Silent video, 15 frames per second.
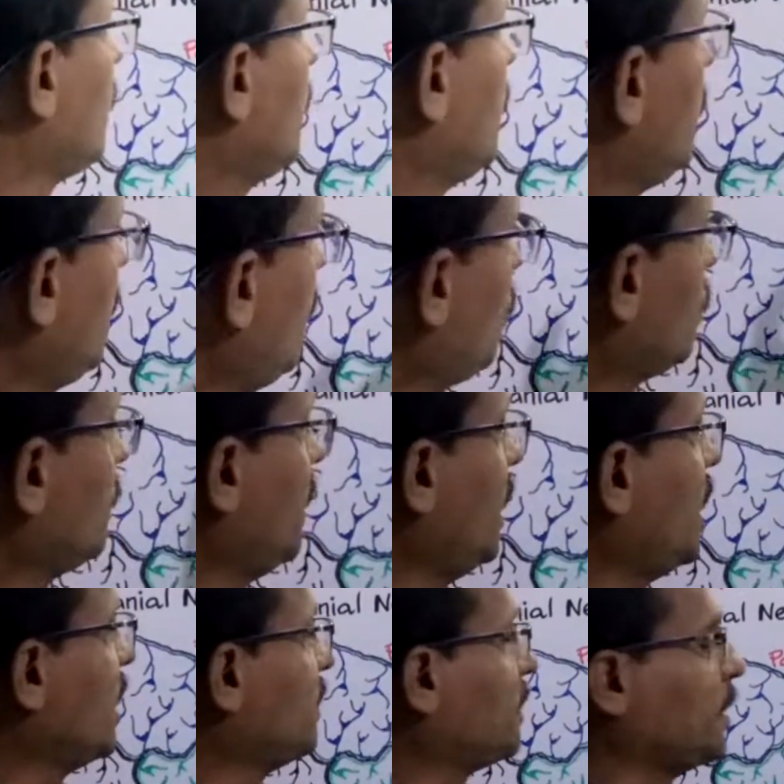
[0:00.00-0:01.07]
Now there
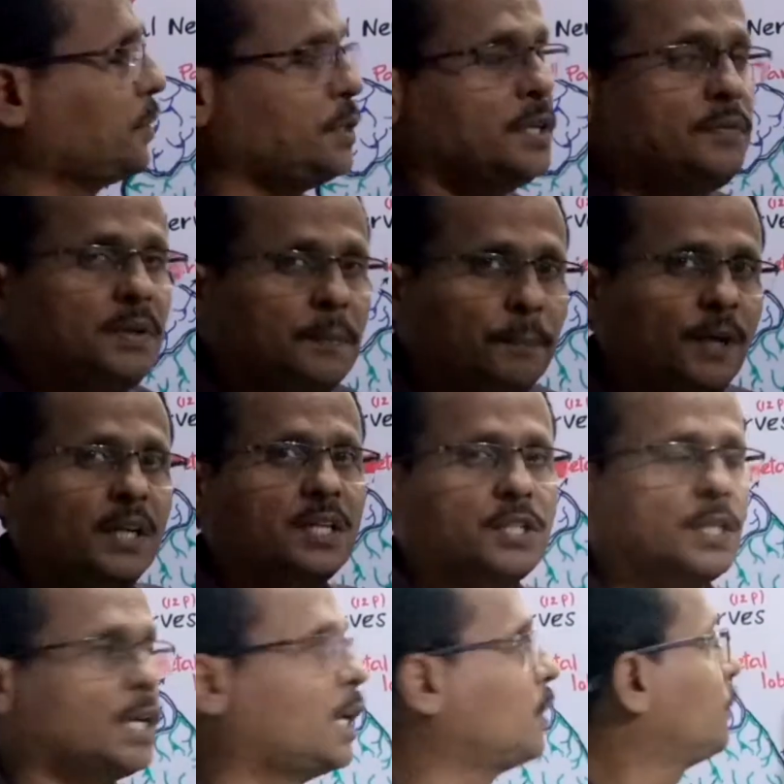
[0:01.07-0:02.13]
are 31 pairs
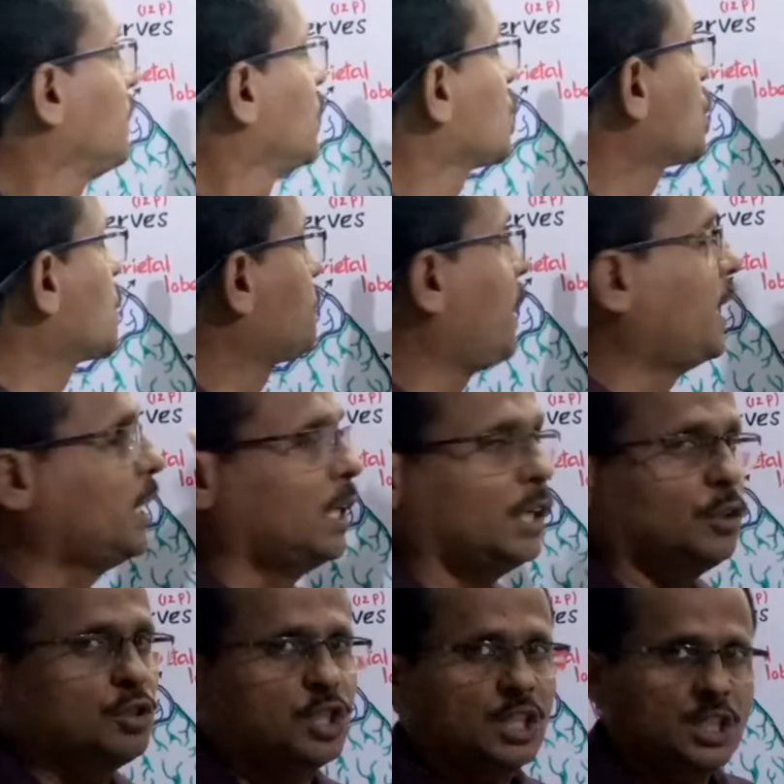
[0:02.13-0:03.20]
of spinal
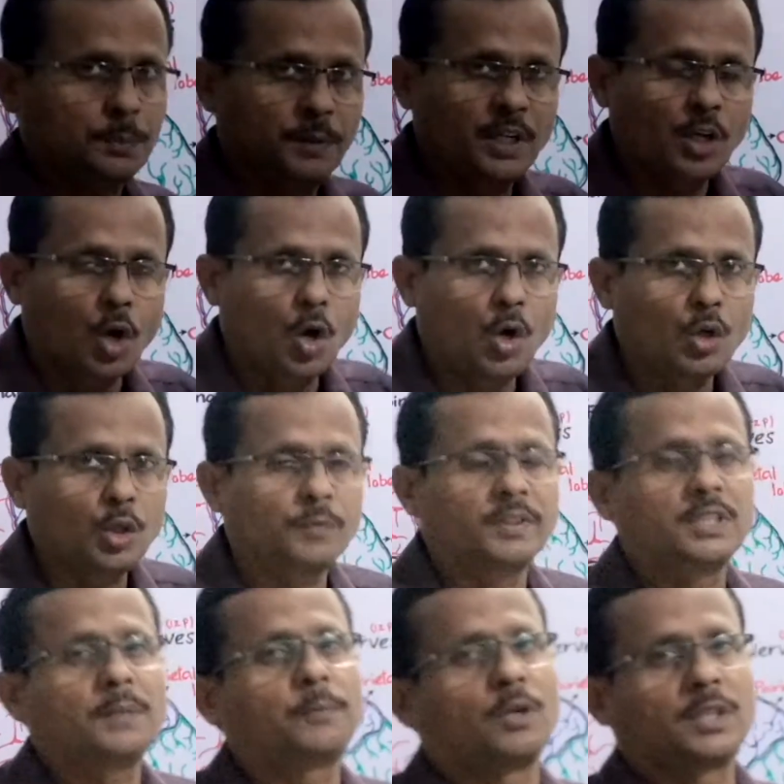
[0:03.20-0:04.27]
nerves spread all over
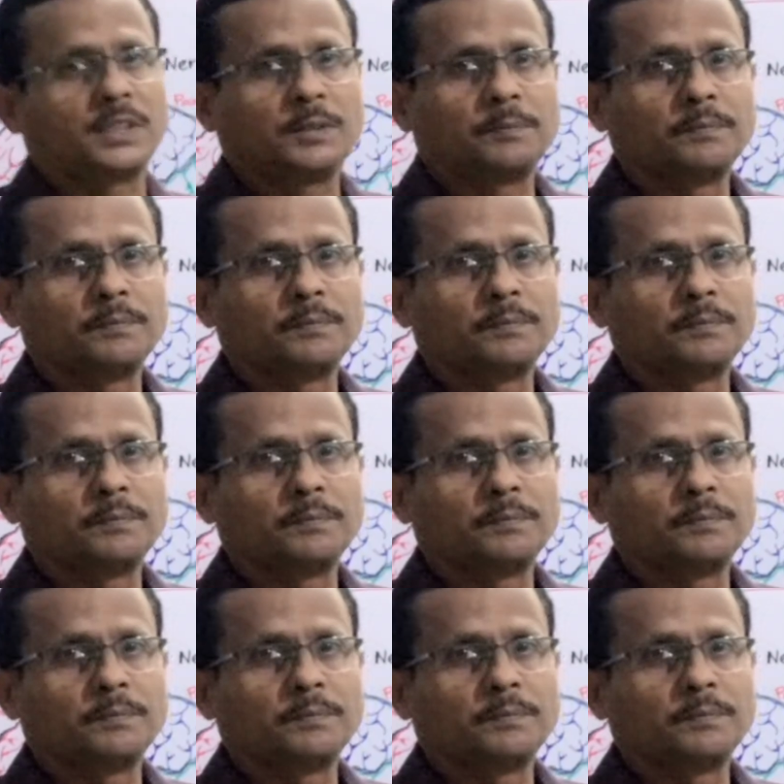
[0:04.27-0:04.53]
the body.